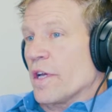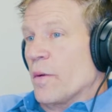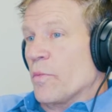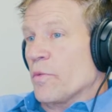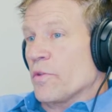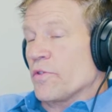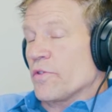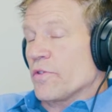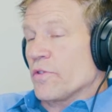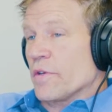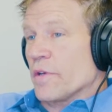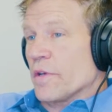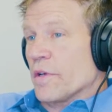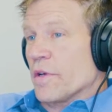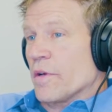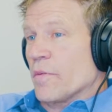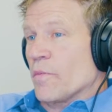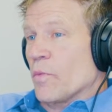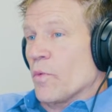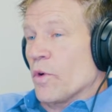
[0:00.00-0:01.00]
it was
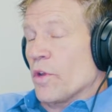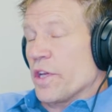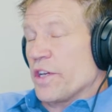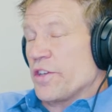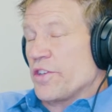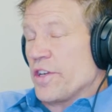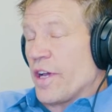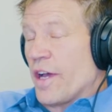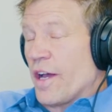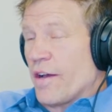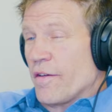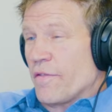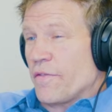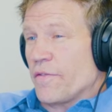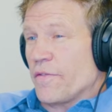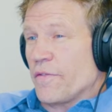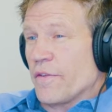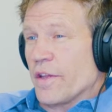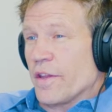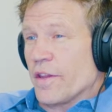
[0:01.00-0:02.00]
really tough,
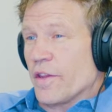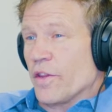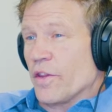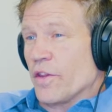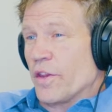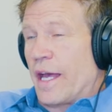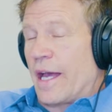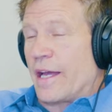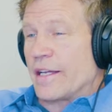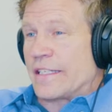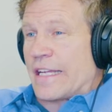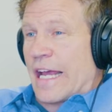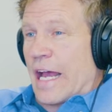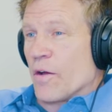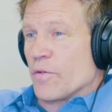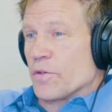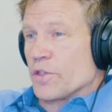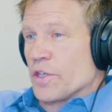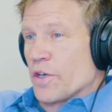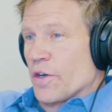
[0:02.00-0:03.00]
that
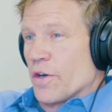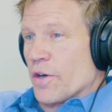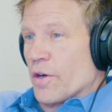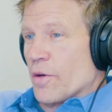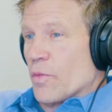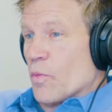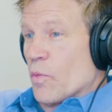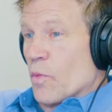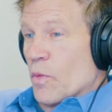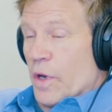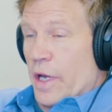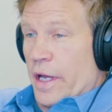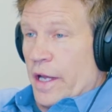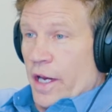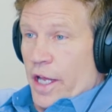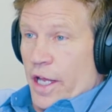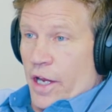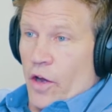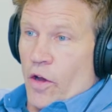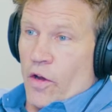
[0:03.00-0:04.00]
downturn
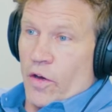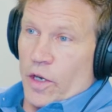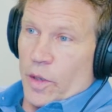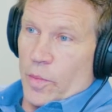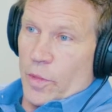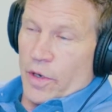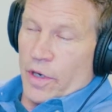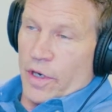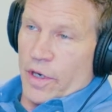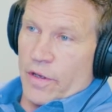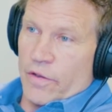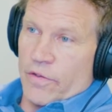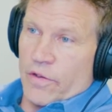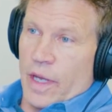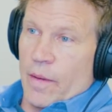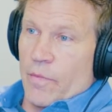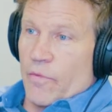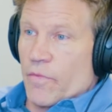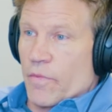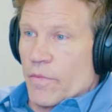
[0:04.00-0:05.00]
in all communities.
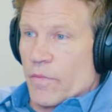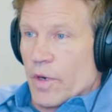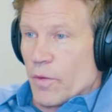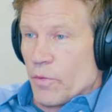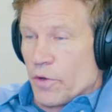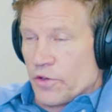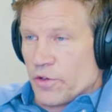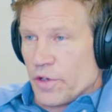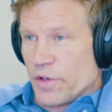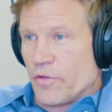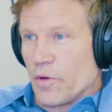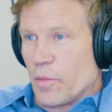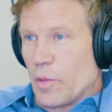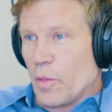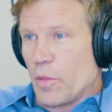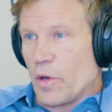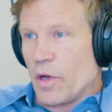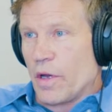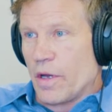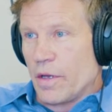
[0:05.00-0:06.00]
I'm originally from
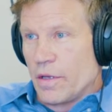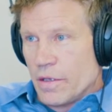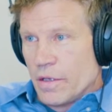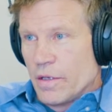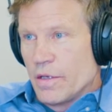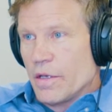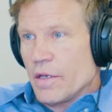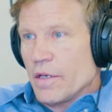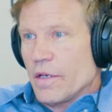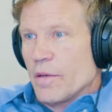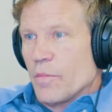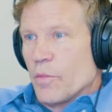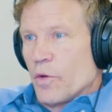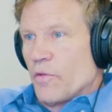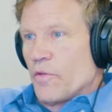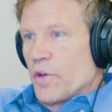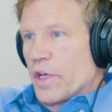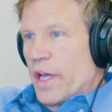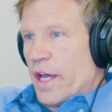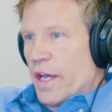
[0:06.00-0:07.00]
Omaha,
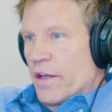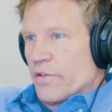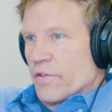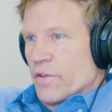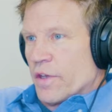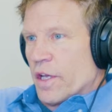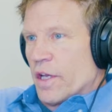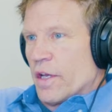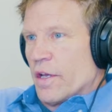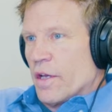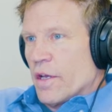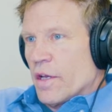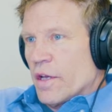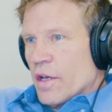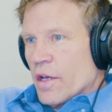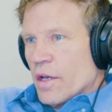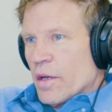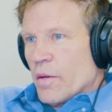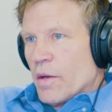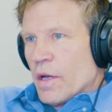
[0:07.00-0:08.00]
moved to KC.
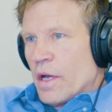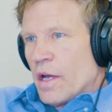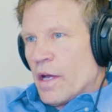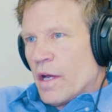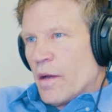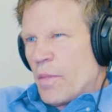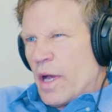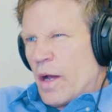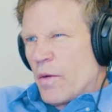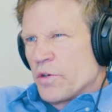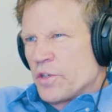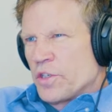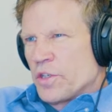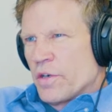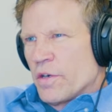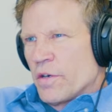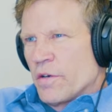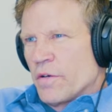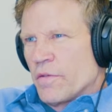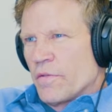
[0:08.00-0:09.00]
How was
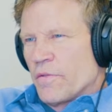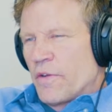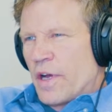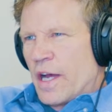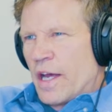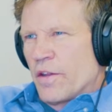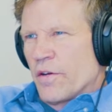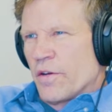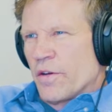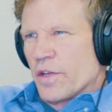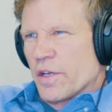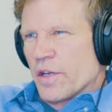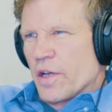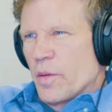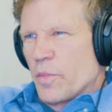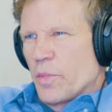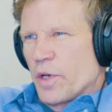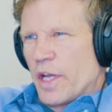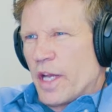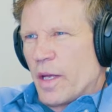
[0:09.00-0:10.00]
your father and the
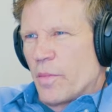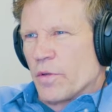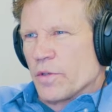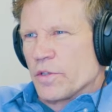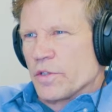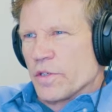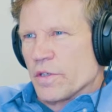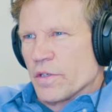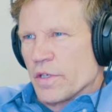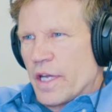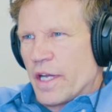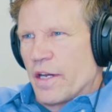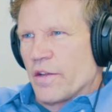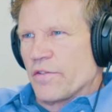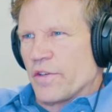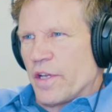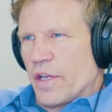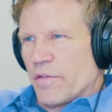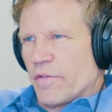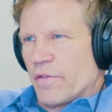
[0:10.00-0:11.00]
company able to kind of
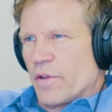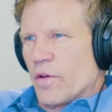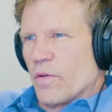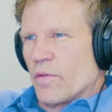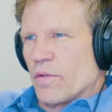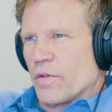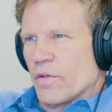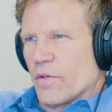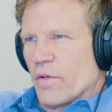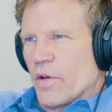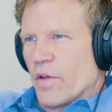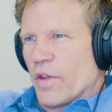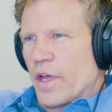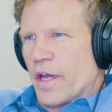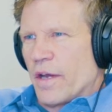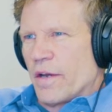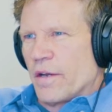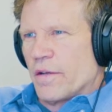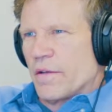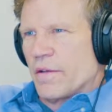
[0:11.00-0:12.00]
stay afloat through all
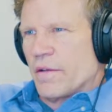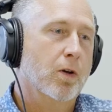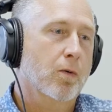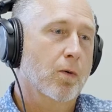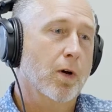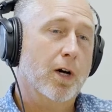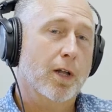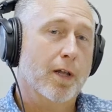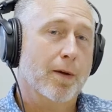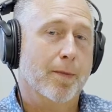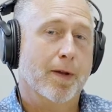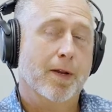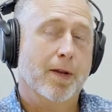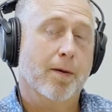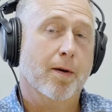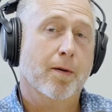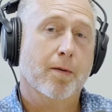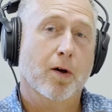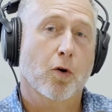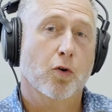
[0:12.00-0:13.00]
that? Well,
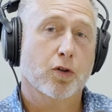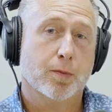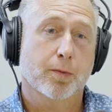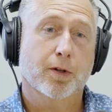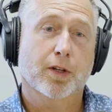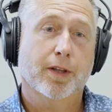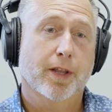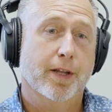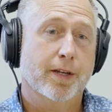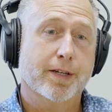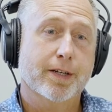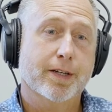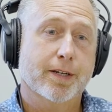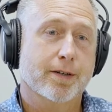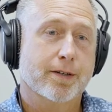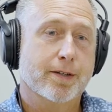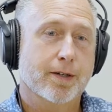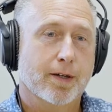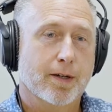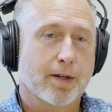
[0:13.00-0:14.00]
ultimately they
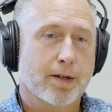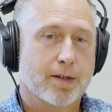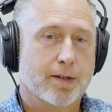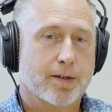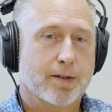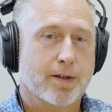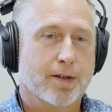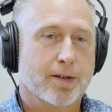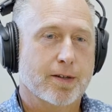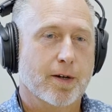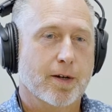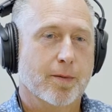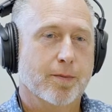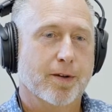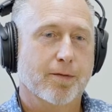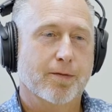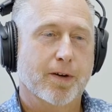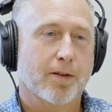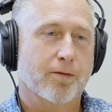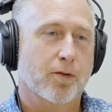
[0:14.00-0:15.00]
didn't. His company
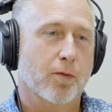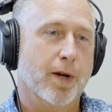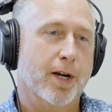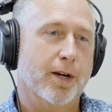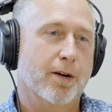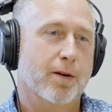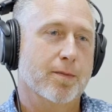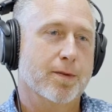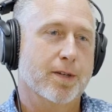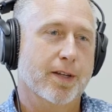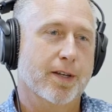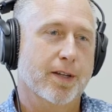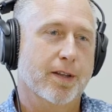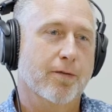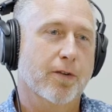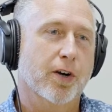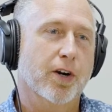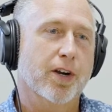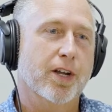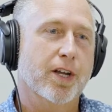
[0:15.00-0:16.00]
filed for bankruptcy at the
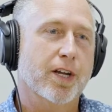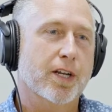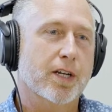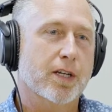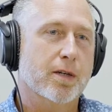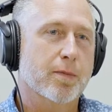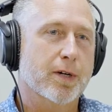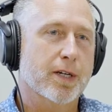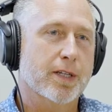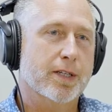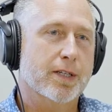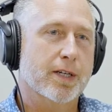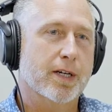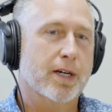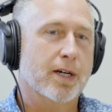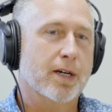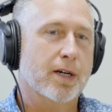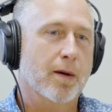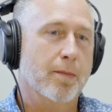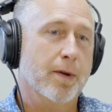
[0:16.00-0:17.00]
very end, but
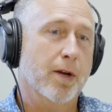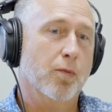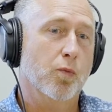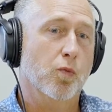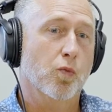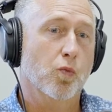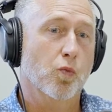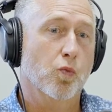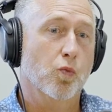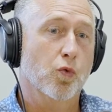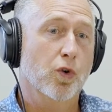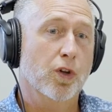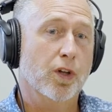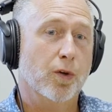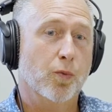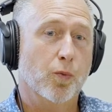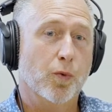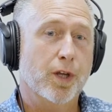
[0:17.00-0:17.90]
really